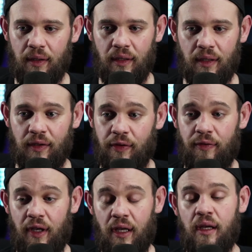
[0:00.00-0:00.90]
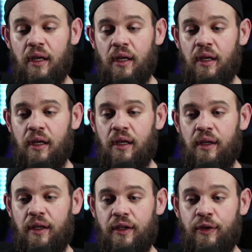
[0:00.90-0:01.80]
Because if
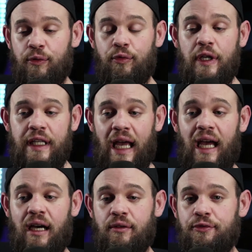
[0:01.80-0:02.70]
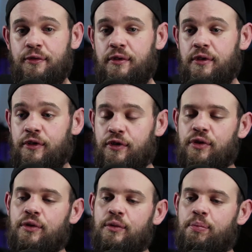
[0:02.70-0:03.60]
you really have
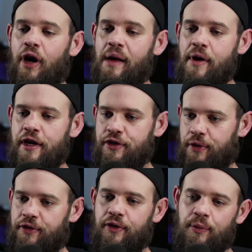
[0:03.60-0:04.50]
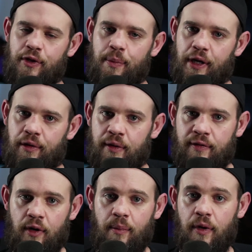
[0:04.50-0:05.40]
two primary choices when you're picking a
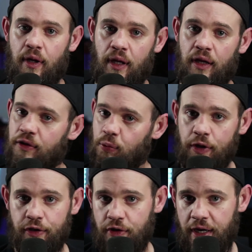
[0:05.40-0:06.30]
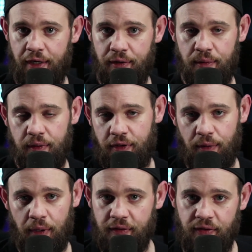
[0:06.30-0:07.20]
reverb, is what you're trying to do. Do
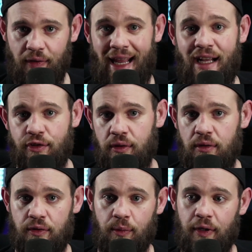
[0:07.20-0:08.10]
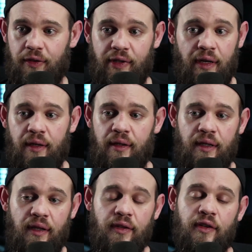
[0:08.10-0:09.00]
you want it to sound natural? Do you want it to sound,
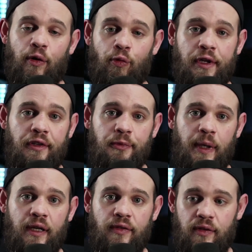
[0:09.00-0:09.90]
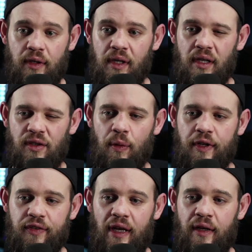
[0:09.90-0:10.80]
is it a real space? Do you want
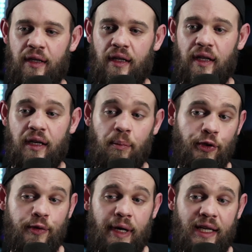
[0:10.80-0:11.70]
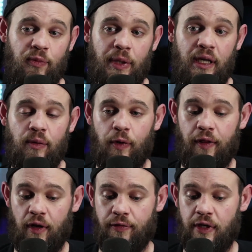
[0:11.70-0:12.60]
to sound like a bluegrass band where
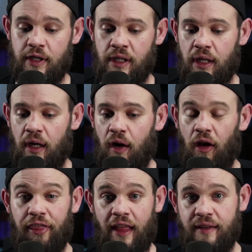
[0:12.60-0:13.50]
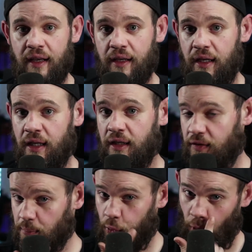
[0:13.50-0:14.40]
they're very authentic and
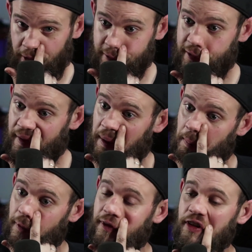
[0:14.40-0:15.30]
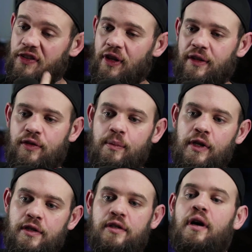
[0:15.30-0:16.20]
it's important to them that there's not too
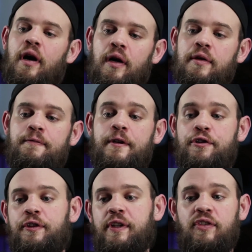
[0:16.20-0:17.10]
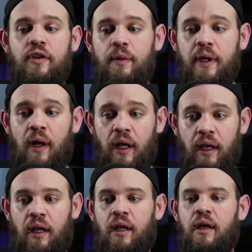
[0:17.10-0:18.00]
much artificialness going
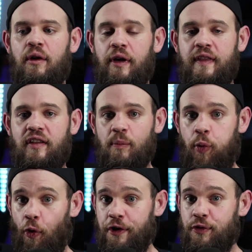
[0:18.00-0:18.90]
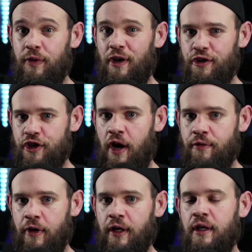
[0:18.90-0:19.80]
on, right? That's important to their
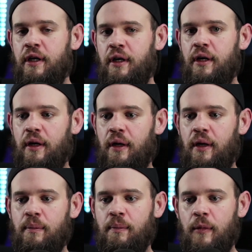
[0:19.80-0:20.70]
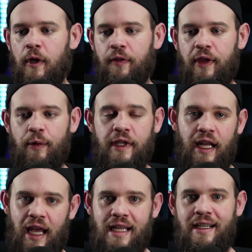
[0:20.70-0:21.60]
genre. They would
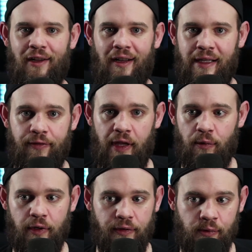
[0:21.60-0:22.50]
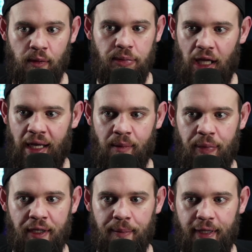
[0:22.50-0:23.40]
get hated on if they were to apply a
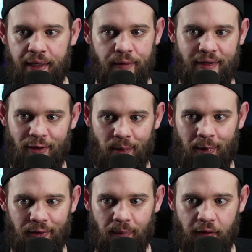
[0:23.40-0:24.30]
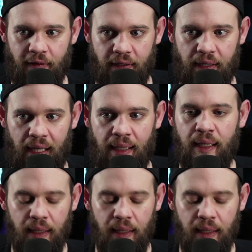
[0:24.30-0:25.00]
big plate reverb or something like that.